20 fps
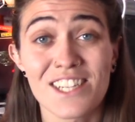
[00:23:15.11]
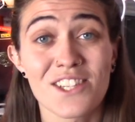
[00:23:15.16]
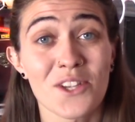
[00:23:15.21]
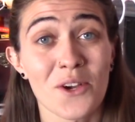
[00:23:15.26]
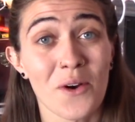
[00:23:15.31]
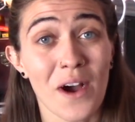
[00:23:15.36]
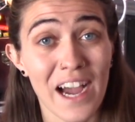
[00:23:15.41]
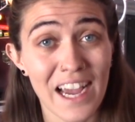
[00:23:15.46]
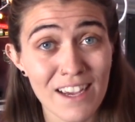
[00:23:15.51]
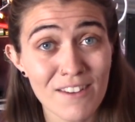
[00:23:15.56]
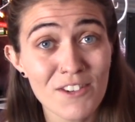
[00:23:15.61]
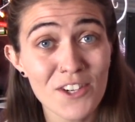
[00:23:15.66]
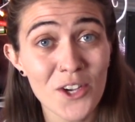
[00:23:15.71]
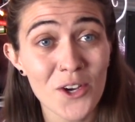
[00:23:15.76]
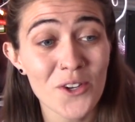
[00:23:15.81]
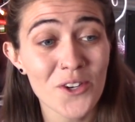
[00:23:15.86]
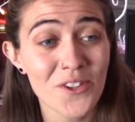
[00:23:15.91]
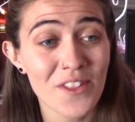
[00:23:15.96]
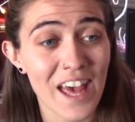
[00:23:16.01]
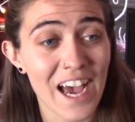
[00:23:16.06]
So I have to
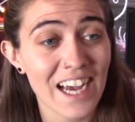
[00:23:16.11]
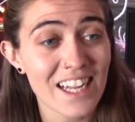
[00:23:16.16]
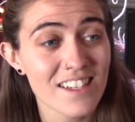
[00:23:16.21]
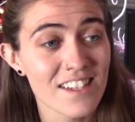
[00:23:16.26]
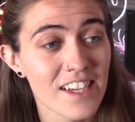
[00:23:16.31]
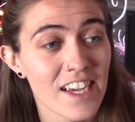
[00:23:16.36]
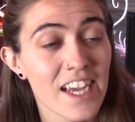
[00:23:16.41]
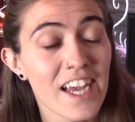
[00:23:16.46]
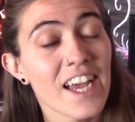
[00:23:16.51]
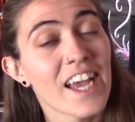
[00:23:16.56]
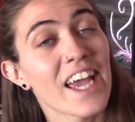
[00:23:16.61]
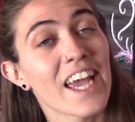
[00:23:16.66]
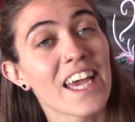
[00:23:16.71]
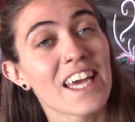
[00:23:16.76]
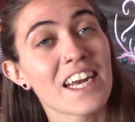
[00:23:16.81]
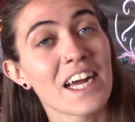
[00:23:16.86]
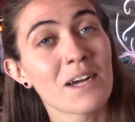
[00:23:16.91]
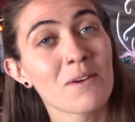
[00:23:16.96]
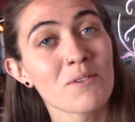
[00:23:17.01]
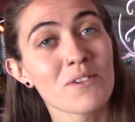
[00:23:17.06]
go do that,
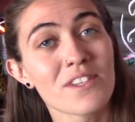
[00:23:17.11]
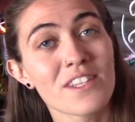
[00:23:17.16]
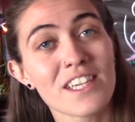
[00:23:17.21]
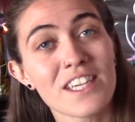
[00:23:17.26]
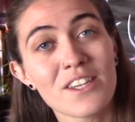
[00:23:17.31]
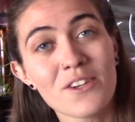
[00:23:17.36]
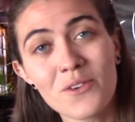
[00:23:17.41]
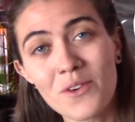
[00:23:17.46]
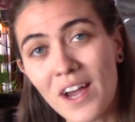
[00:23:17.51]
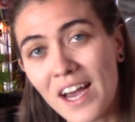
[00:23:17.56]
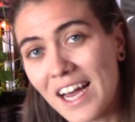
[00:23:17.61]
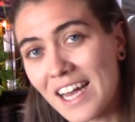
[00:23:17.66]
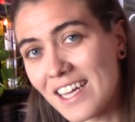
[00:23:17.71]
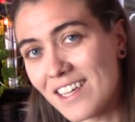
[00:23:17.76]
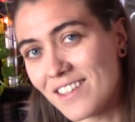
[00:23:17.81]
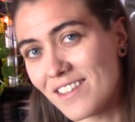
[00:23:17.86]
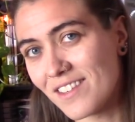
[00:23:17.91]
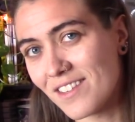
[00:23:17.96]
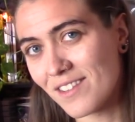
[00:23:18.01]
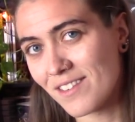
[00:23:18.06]
and I will see you
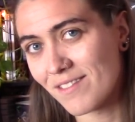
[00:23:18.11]
guys